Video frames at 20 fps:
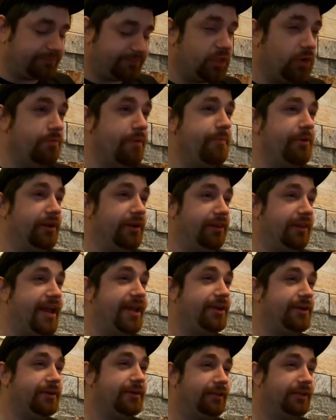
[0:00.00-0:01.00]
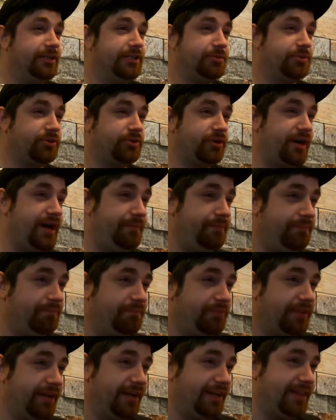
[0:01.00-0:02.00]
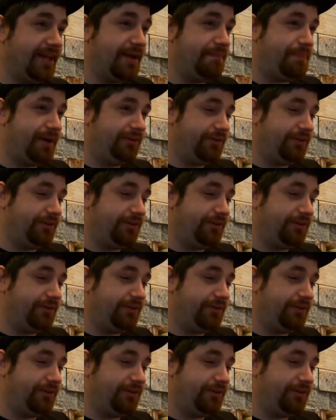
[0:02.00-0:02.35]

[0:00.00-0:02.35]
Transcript: remember to like, subscribe, and hit that bell